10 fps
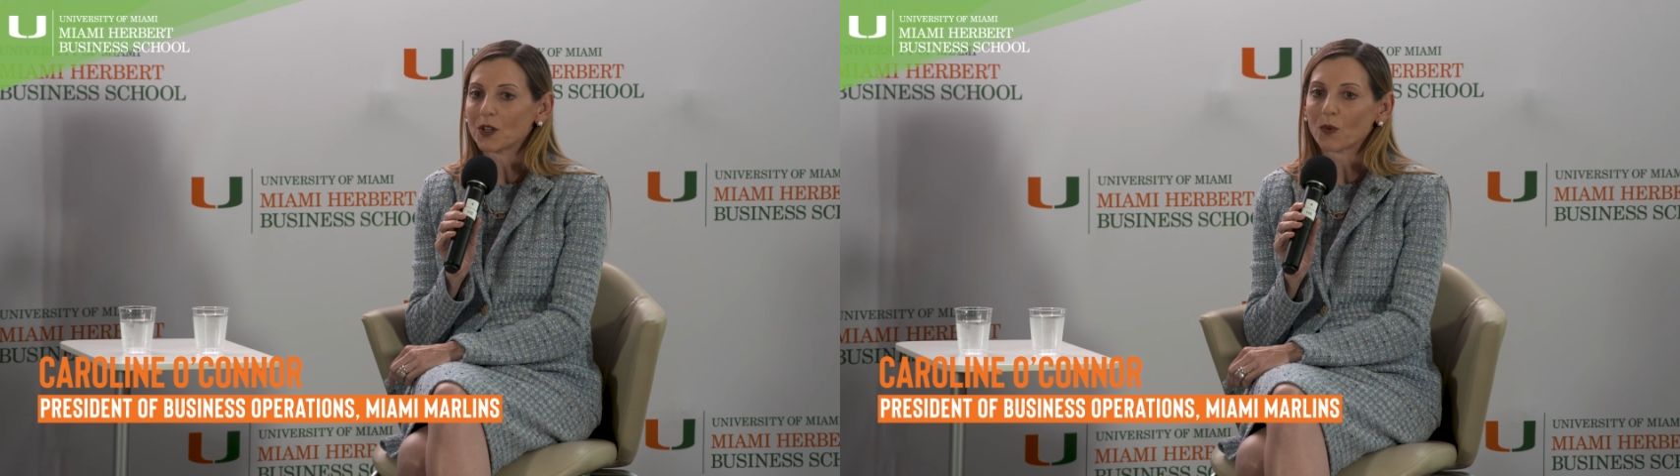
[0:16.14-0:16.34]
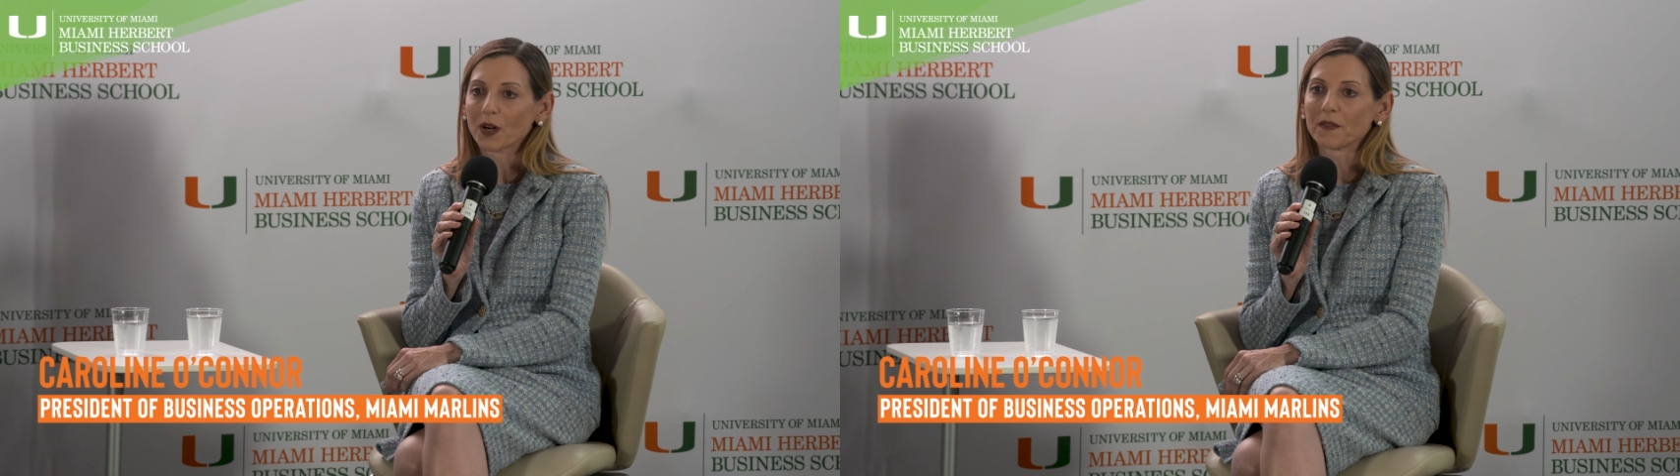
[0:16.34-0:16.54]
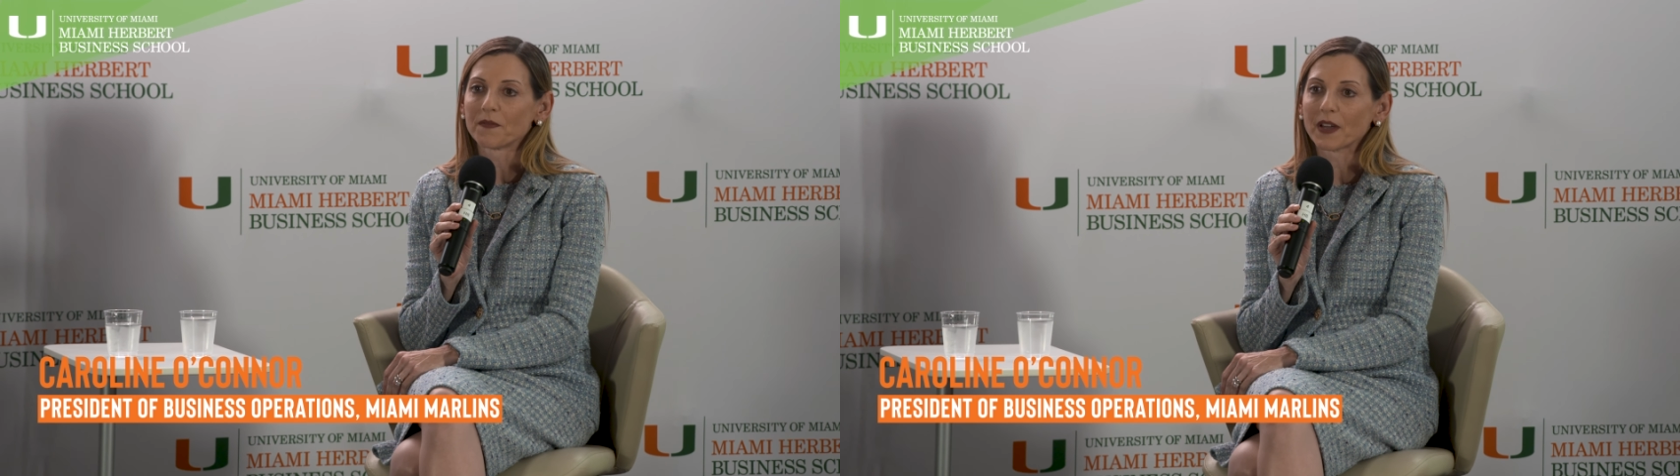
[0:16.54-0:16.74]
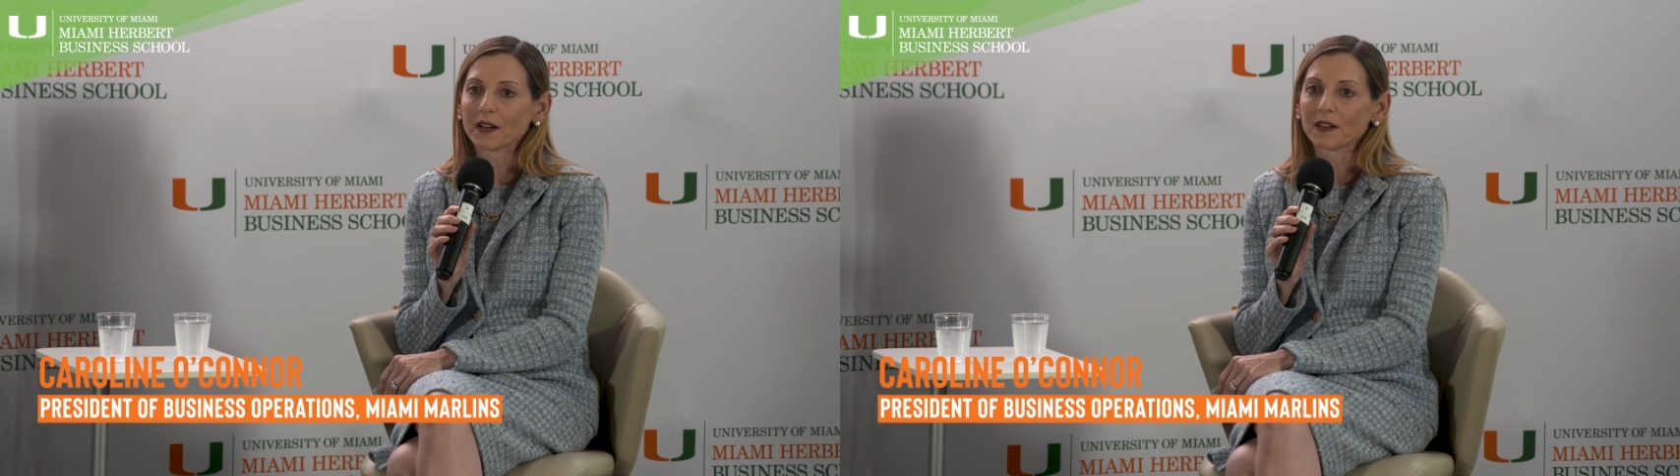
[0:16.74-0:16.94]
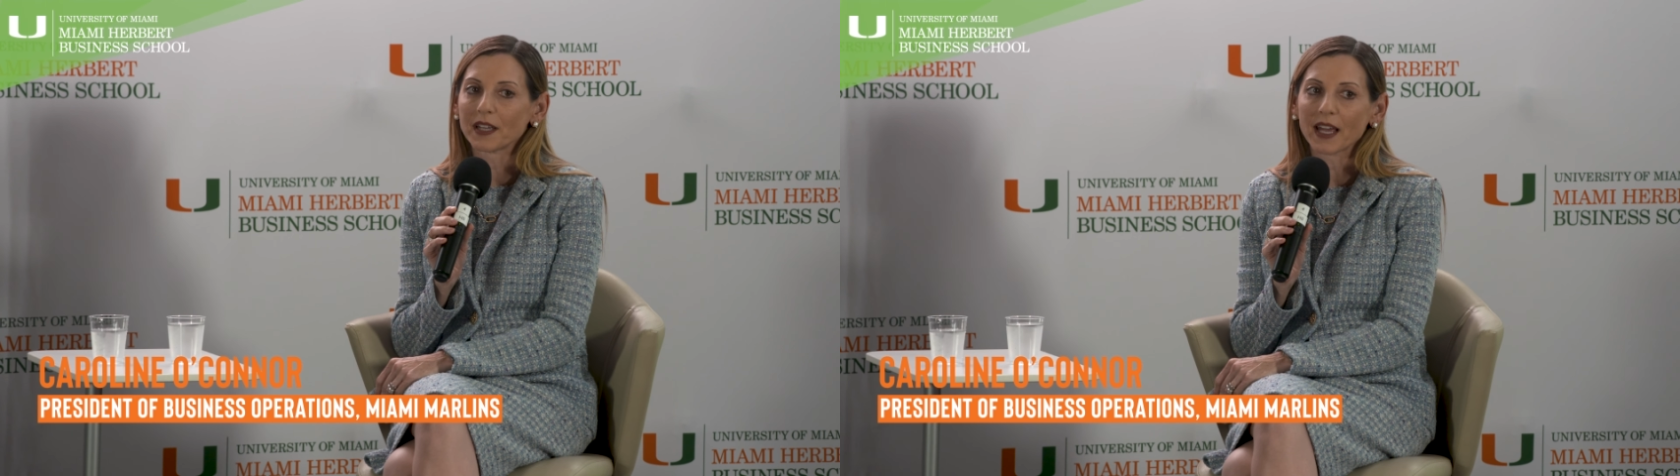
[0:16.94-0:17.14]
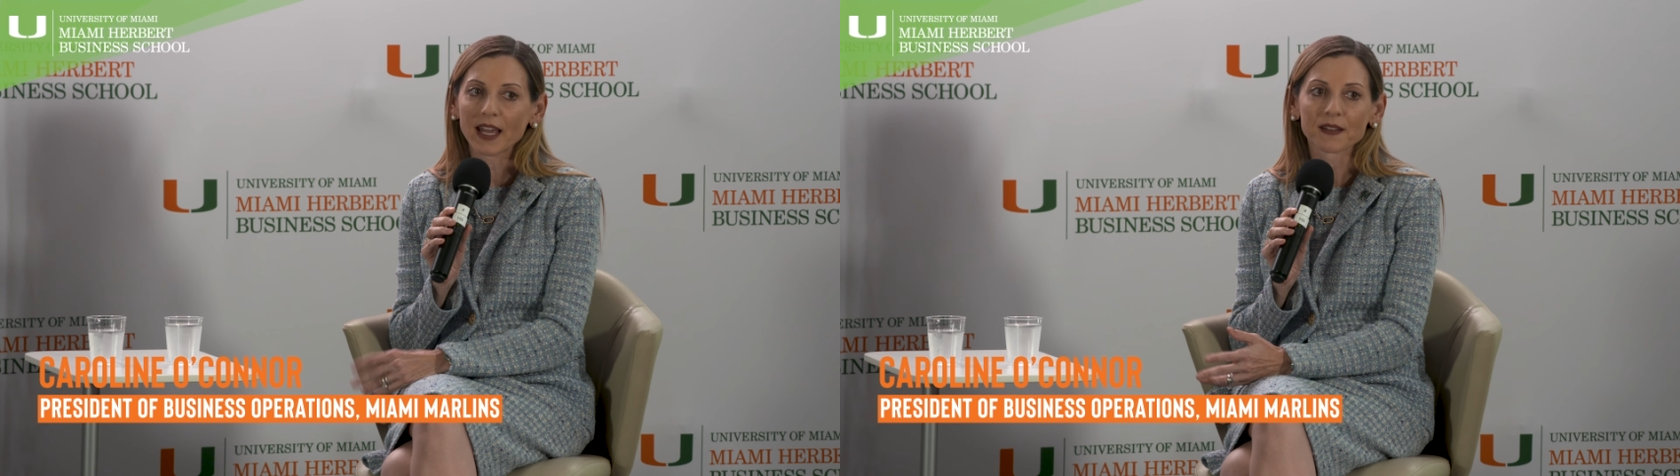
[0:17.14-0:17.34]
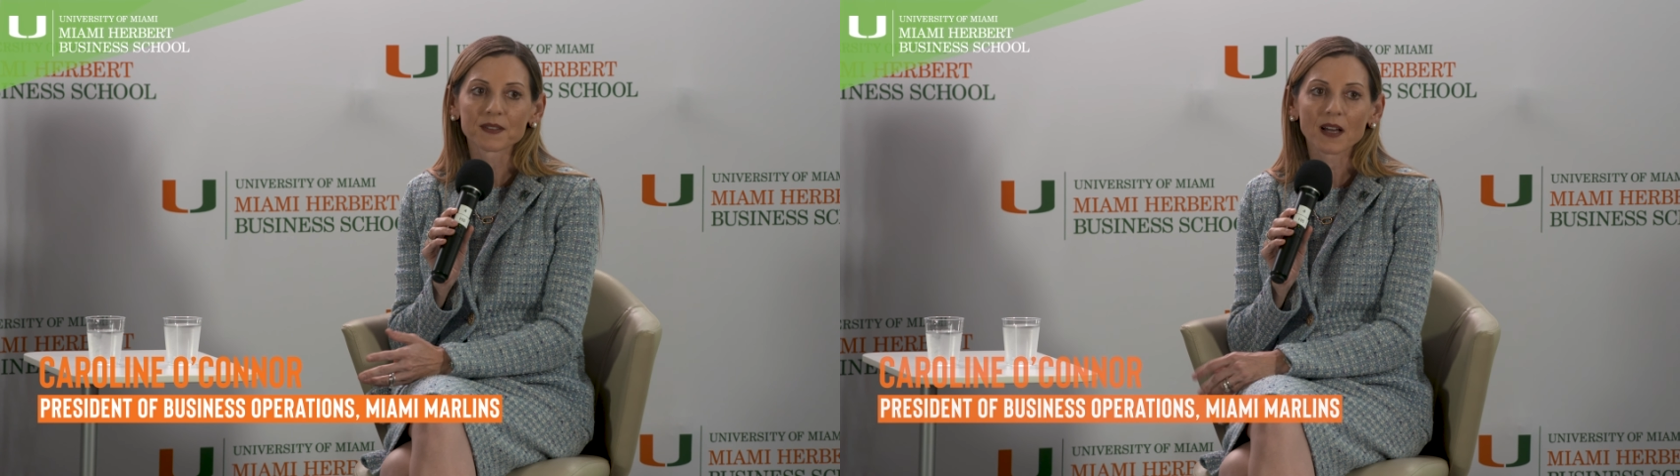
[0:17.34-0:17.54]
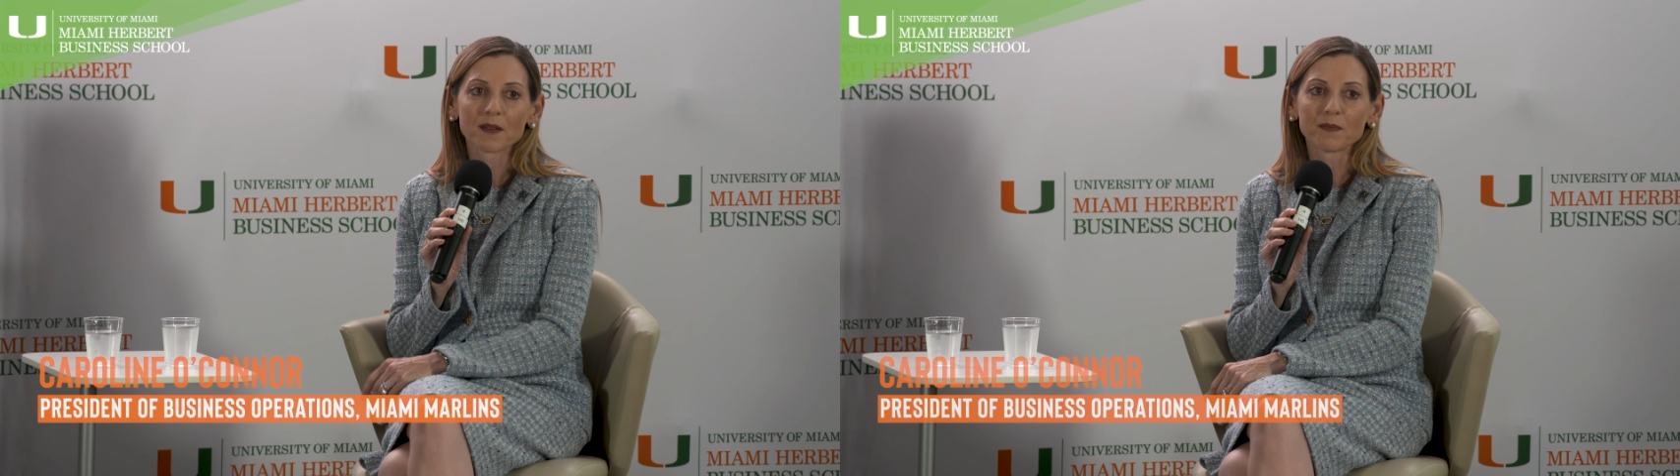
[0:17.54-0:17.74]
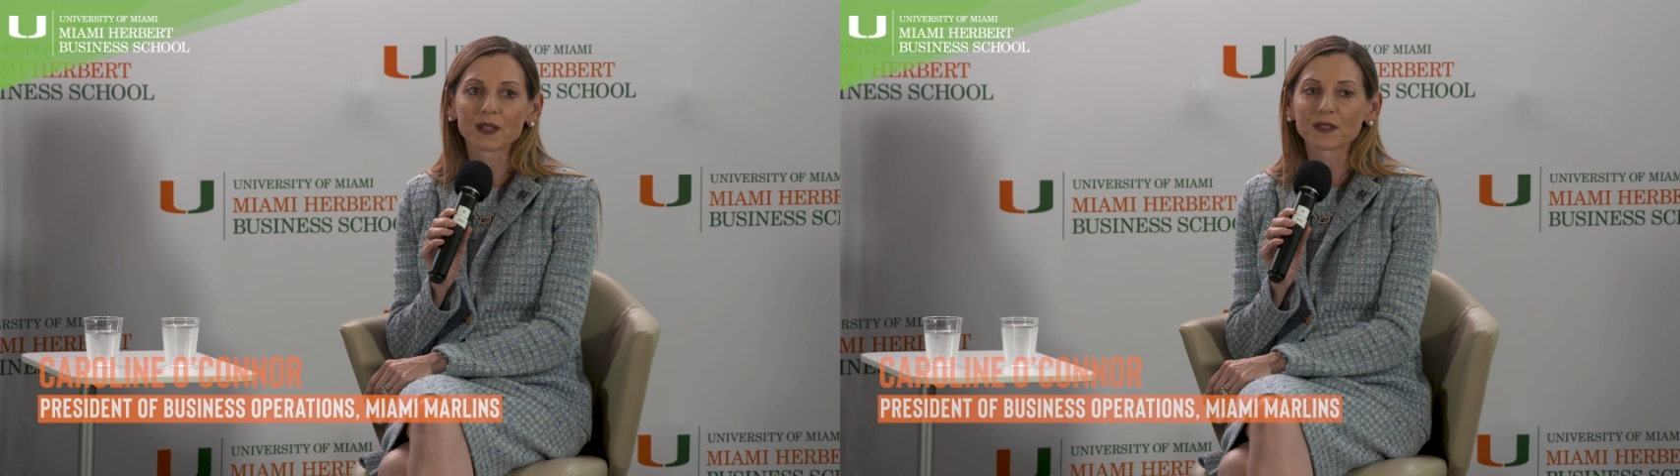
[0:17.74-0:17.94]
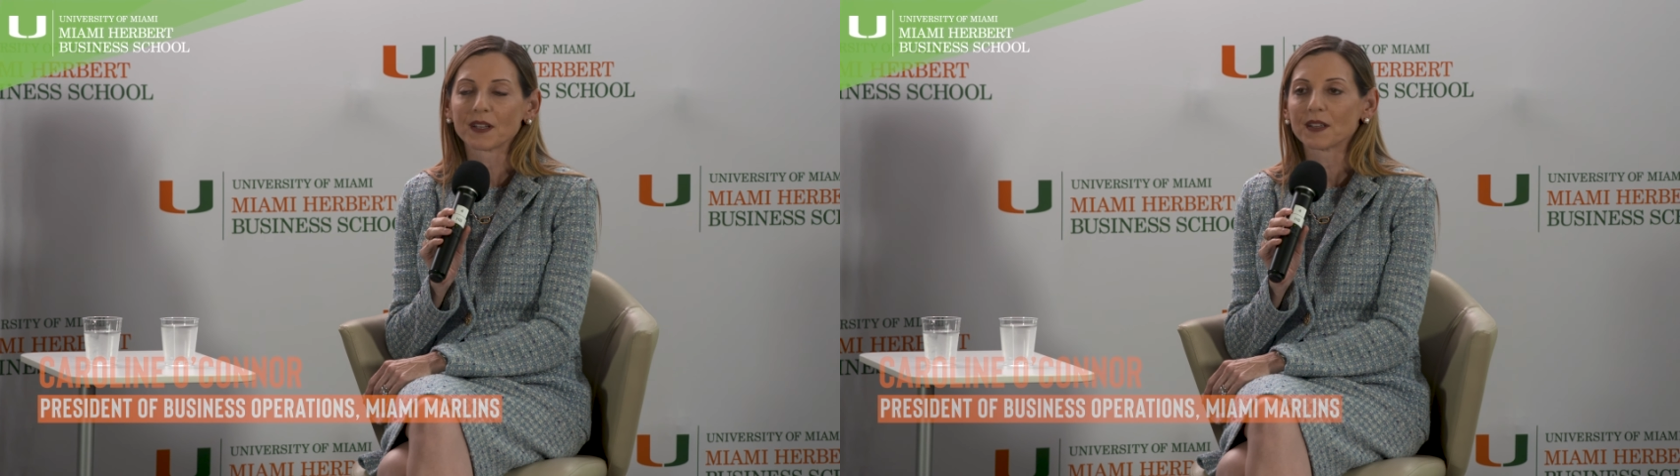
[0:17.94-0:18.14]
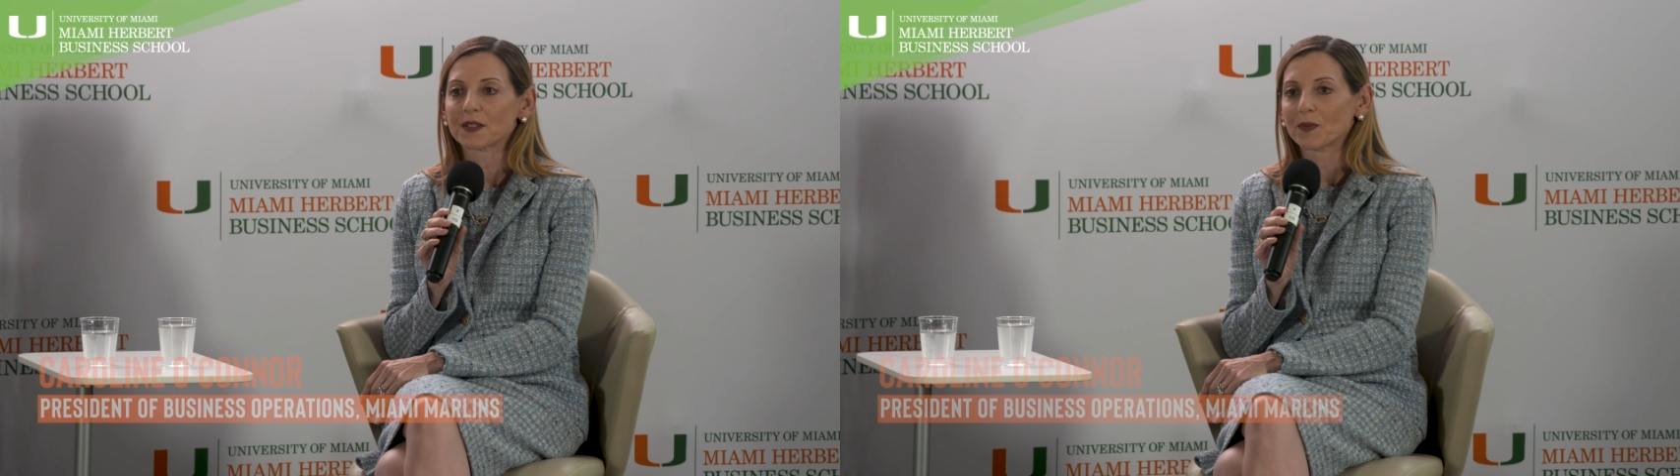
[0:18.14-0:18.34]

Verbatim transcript: you know, we're a very hands-on business.